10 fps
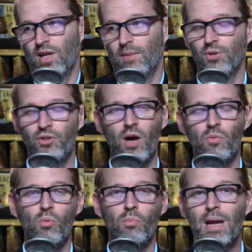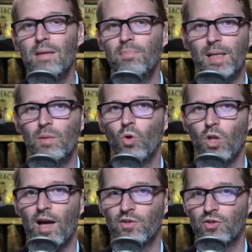thought, well, maybe we'll
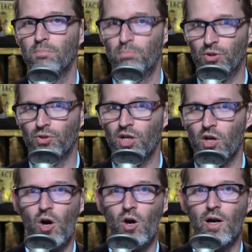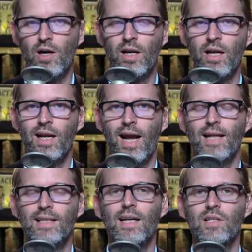actually build a car, and that
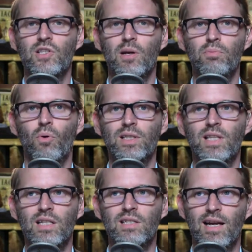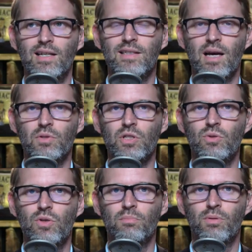at some point they decided that was too
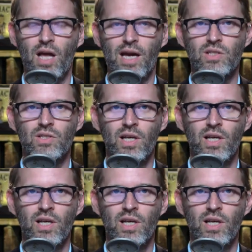complex.